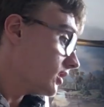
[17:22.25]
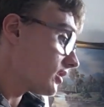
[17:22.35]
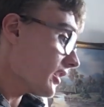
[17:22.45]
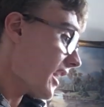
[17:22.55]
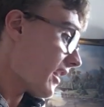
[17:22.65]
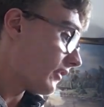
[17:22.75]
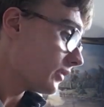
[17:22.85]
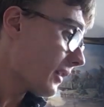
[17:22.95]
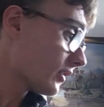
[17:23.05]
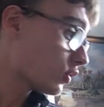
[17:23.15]
So yeah,
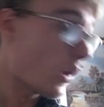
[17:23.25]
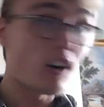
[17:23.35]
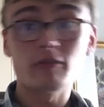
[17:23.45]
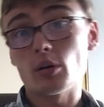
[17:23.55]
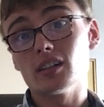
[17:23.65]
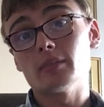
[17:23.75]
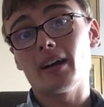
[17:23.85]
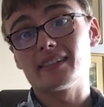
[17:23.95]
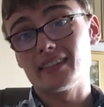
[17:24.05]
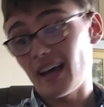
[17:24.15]
there's about 12 poly
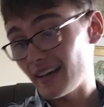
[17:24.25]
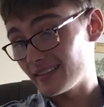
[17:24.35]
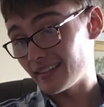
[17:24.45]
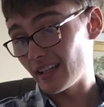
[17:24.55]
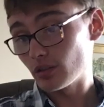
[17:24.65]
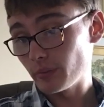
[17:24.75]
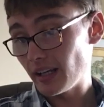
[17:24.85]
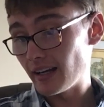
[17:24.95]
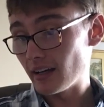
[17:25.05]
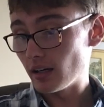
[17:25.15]
bags there, as I say, coming
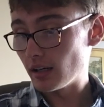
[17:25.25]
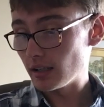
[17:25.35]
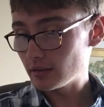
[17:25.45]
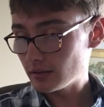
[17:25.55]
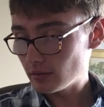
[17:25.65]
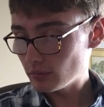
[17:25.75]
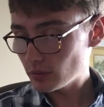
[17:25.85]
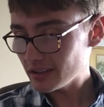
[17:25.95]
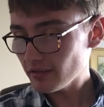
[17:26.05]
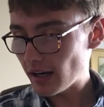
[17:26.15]
in at, uh,
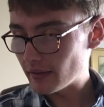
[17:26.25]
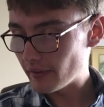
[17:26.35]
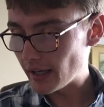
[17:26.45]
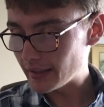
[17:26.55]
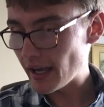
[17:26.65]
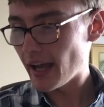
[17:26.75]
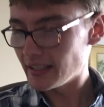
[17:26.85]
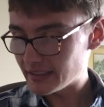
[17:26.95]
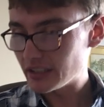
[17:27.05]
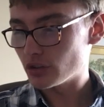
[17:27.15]
was I right there? Yeah,
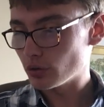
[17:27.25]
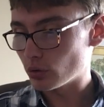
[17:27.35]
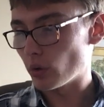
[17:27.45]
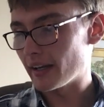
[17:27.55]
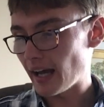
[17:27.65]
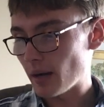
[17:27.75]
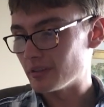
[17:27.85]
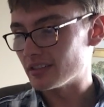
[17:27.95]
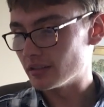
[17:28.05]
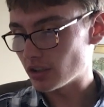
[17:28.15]
82 quid
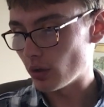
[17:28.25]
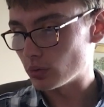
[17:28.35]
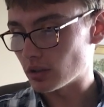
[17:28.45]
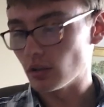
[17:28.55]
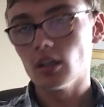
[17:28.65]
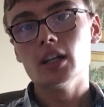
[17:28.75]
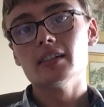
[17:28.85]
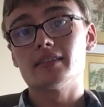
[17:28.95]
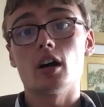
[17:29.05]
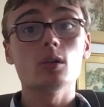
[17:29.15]
Amazon total.
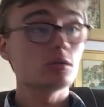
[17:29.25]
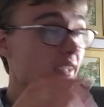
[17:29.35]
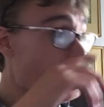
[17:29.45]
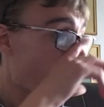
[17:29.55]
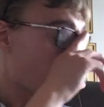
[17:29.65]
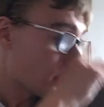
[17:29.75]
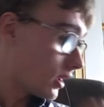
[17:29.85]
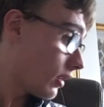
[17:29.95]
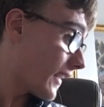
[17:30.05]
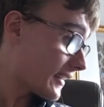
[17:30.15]
So yeah,
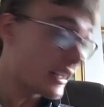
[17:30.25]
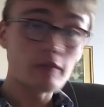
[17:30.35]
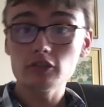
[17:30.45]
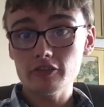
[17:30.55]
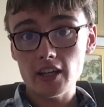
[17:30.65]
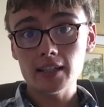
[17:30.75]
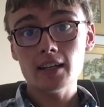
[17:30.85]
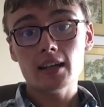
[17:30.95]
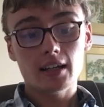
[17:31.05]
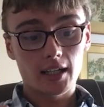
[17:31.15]
you know, that's
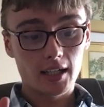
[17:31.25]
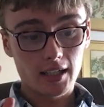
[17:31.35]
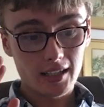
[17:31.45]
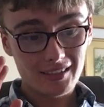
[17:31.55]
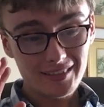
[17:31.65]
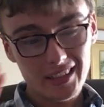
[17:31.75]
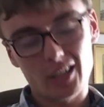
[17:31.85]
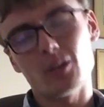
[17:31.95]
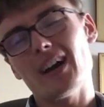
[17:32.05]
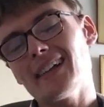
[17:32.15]
everything. Uh, you
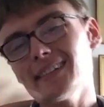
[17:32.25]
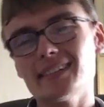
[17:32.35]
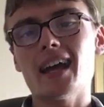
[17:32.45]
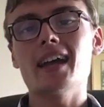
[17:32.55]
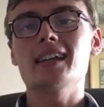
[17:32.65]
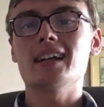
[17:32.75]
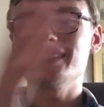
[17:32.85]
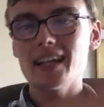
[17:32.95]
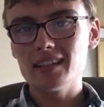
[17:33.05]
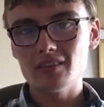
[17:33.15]
know, as I say, I
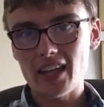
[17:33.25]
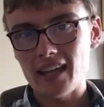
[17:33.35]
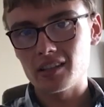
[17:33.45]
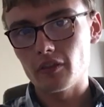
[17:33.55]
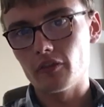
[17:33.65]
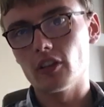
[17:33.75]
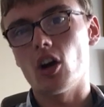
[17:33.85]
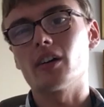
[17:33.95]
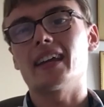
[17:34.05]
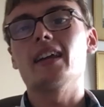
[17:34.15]
said at the end of the
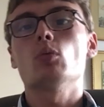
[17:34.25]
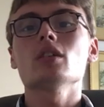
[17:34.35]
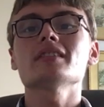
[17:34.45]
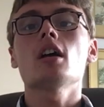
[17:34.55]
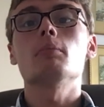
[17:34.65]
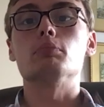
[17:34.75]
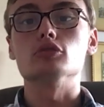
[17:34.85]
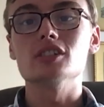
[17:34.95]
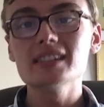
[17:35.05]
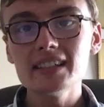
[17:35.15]
vlog, it wasn't a
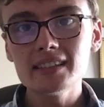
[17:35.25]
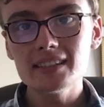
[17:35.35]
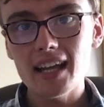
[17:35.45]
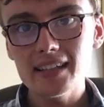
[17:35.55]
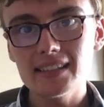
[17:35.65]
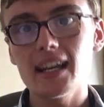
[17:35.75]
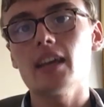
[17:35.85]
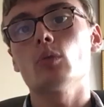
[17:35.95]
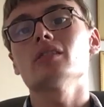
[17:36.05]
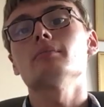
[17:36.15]
brilliant day today.
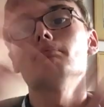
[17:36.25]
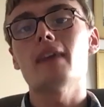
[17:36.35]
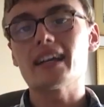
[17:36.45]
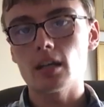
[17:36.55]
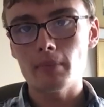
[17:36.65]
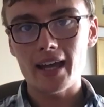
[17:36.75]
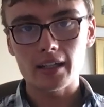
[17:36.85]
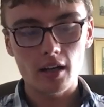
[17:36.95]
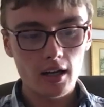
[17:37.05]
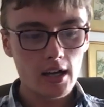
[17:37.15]
It wasn't mega,
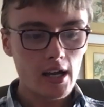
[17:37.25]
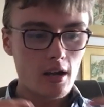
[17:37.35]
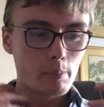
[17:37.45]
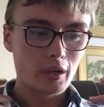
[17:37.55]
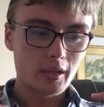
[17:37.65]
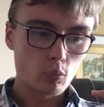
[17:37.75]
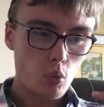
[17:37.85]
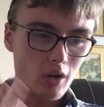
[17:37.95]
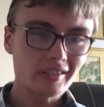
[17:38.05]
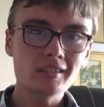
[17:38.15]
mega but it
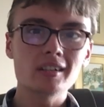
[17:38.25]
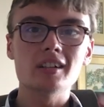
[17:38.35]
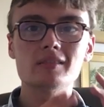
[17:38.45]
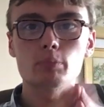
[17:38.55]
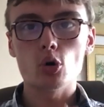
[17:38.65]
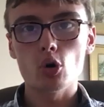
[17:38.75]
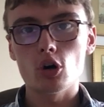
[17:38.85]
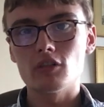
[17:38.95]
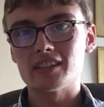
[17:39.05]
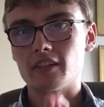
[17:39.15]
wasn't as
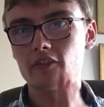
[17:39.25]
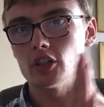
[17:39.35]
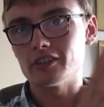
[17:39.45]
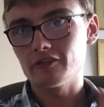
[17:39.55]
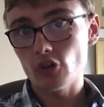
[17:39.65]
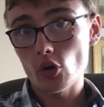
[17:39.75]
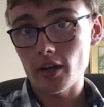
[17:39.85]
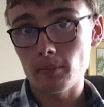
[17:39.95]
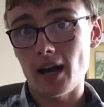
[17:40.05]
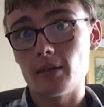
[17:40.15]
poor as I first thought
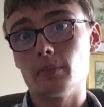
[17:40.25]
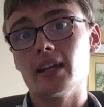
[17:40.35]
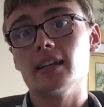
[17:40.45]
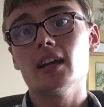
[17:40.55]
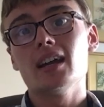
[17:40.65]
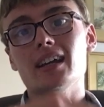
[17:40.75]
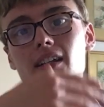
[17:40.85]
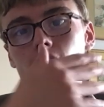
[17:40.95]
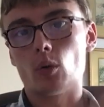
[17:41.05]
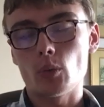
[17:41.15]
it might be.
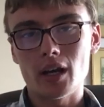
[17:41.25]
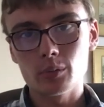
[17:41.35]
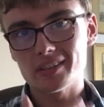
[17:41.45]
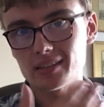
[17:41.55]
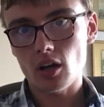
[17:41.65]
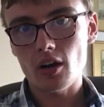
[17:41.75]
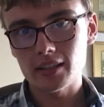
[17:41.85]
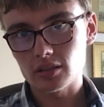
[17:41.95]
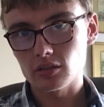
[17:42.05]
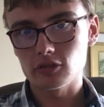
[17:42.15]
You know, when I was
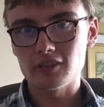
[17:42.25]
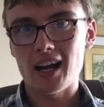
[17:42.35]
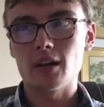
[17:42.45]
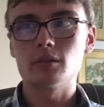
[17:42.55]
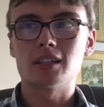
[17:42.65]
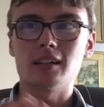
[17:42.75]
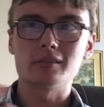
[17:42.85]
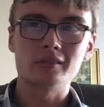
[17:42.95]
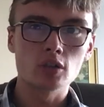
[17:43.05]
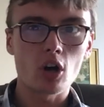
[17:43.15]
starting to look round and I
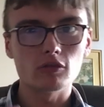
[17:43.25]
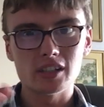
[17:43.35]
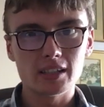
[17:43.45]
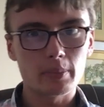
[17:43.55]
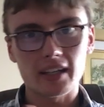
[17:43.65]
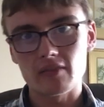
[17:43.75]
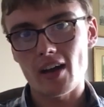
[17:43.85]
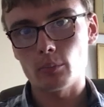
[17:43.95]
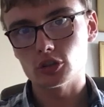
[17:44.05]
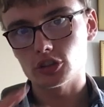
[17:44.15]
was not really picking
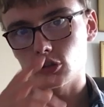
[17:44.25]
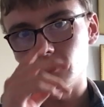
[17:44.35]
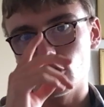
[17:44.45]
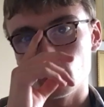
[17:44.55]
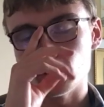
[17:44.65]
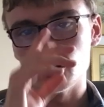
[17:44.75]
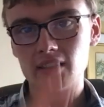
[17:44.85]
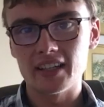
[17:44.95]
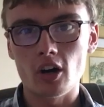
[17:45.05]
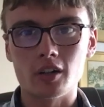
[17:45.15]
that much stuff up
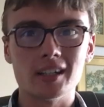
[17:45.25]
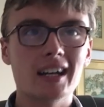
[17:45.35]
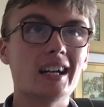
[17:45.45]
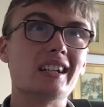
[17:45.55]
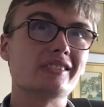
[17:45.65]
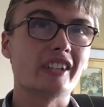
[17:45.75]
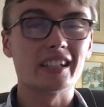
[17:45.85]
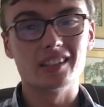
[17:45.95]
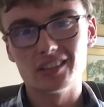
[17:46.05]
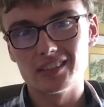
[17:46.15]
early on, I was
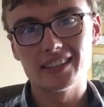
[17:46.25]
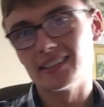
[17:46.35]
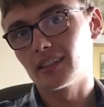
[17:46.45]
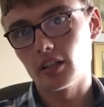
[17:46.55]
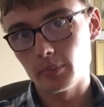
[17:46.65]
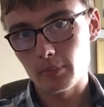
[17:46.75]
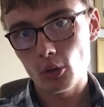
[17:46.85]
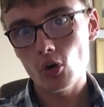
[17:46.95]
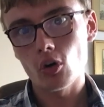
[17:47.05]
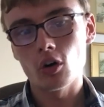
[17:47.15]
thinking, oh, this is going to be
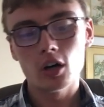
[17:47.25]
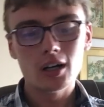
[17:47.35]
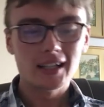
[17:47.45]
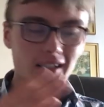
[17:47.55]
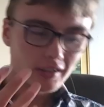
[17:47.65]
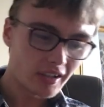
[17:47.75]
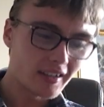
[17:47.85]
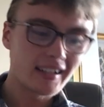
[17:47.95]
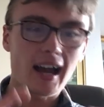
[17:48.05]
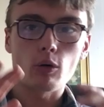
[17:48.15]
poor.
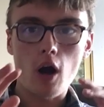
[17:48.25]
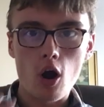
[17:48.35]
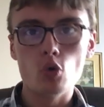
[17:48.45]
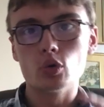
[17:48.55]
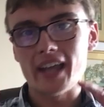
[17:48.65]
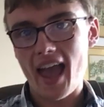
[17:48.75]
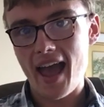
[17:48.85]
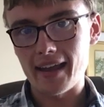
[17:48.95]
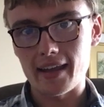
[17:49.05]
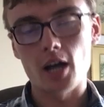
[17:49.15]
Turned out okay.